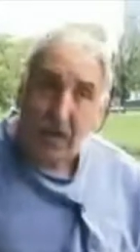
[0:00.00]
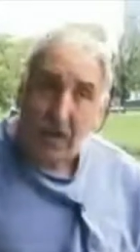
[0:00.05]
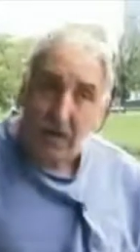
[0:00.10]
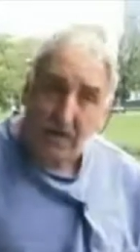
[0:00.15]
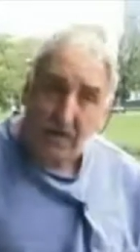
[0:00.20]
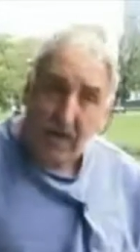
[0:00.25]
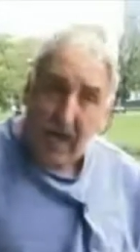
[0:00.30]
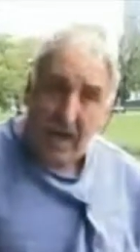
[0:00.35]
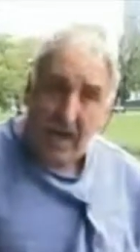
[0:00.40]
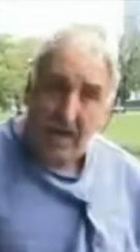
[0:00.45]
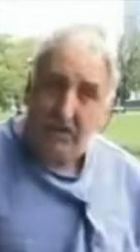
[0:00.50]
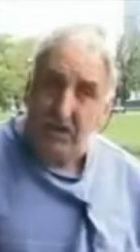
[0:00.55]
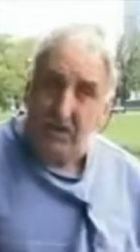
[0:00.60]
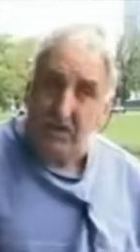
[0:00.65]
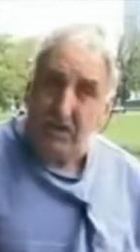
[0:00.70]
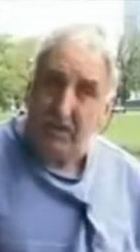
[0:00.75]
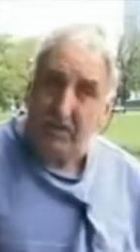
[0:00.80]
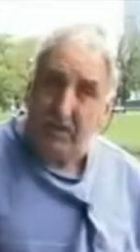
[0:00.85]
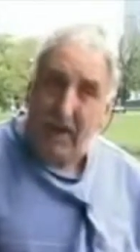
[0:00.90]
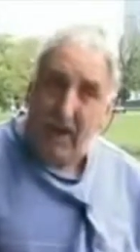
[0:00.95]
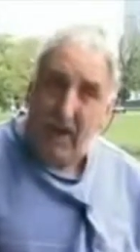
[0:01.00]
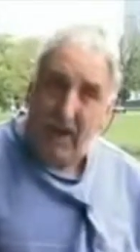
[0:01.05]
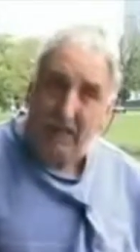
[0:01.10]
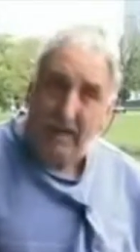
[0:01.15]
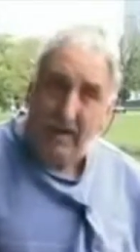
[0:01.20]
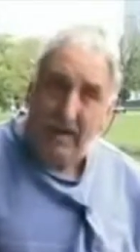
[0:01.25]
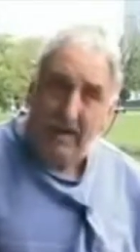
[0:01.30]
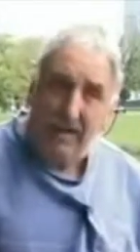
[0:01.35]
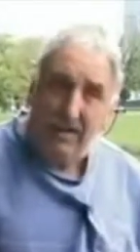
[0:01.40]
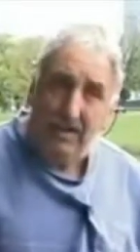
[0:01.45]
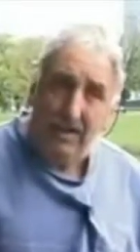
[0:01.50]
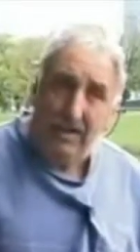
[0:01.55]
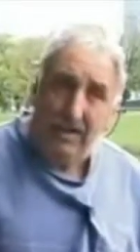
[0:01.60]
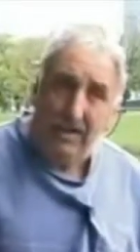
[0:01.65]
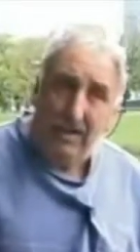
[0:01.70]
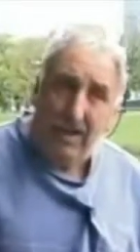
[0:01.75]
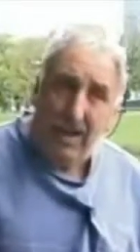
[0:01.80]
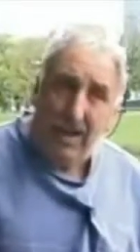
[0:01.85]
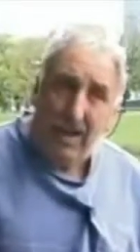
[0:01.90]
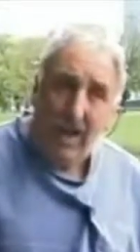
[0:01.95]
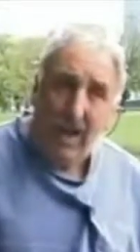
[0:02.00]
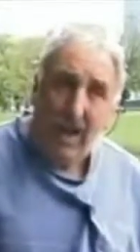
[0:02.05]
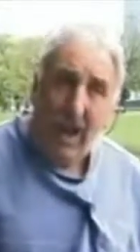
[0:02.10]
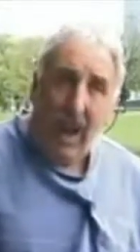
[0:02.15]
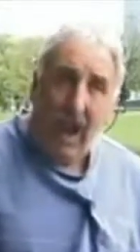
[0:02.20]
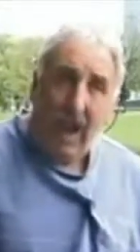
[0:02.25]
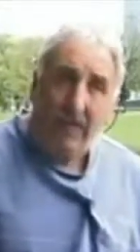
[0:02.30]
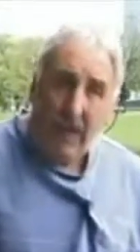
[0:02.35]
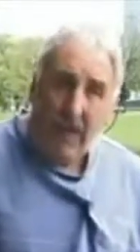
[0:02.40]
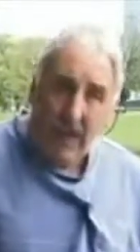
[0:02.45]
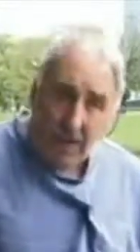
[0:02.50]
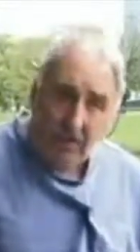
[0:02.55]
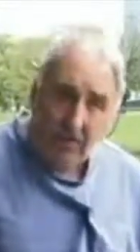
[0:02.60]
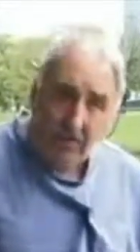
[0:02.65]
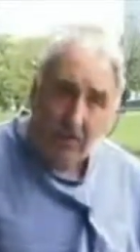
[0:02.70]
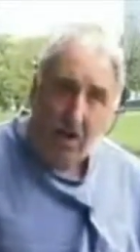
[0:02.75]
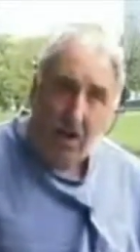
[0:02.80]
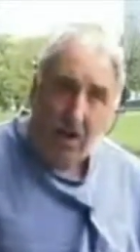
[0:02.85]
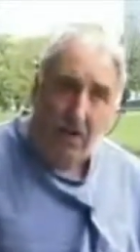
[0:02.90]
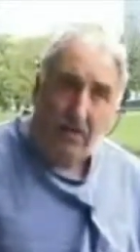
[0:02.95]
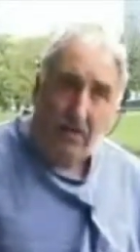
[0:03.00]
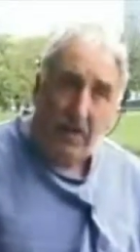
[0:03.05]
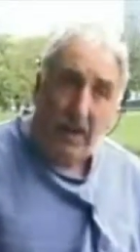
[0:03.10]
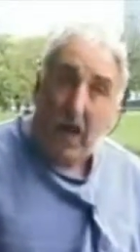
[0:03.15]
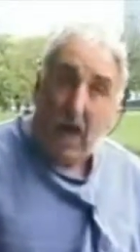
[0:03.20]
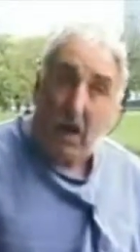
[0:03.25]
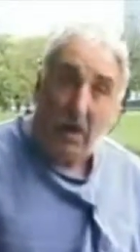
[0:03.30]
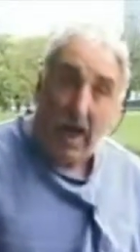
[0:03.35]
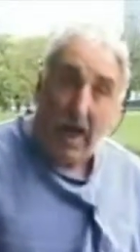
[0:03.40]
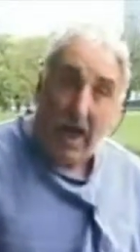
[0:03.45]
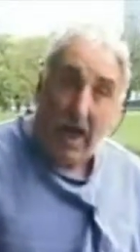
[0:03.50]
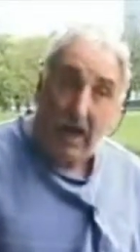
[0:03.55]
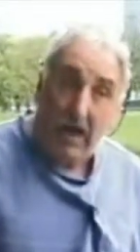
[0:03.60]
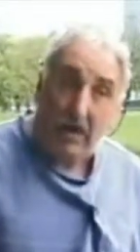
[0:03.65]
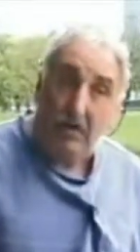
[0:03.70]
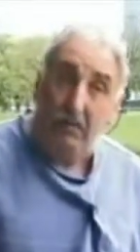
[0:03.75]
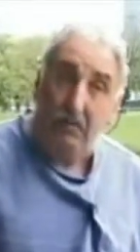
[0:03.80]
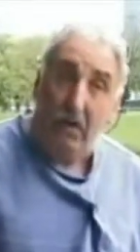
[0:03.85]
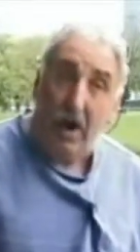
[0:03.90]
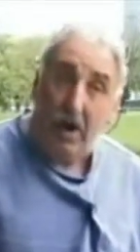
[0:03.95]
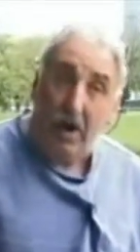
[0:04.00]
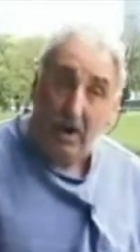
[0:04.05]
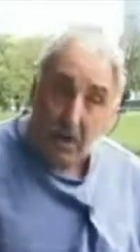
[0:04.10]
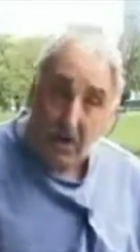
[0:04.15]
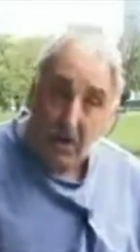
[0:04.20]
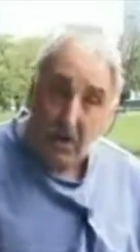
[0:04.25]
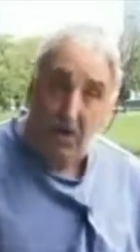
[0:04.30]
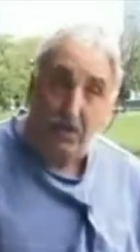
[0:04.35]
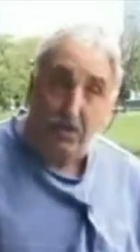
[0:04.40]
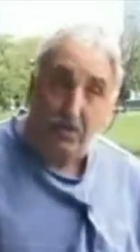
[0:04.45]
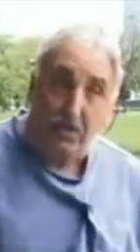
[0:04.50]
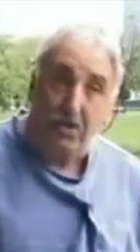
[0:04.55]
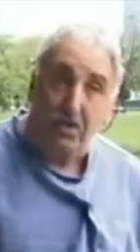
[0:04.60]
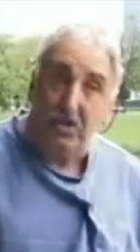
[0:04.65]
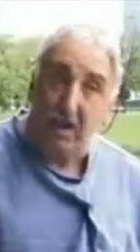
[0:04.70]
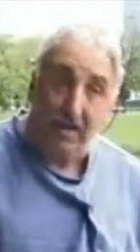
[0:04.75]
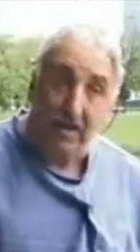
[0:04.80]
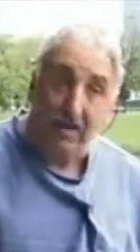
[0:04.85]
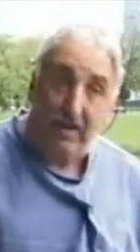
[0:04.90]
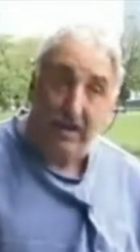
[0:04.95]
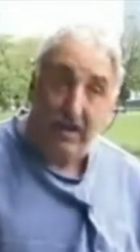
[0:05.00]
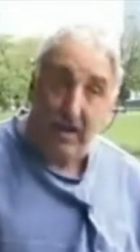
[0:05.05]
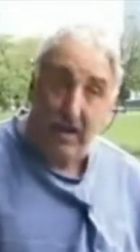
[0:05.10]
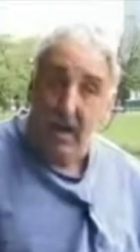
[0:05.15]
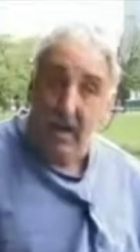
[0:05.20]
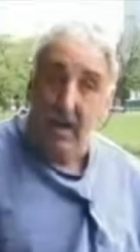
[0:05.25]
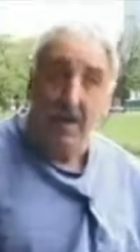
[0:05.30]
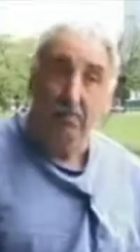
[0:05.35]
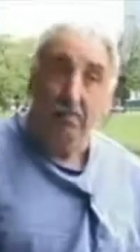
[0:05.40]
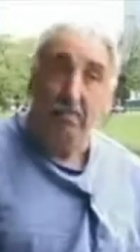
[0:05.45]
both houses of parliament and they control the lower house by a huge majority,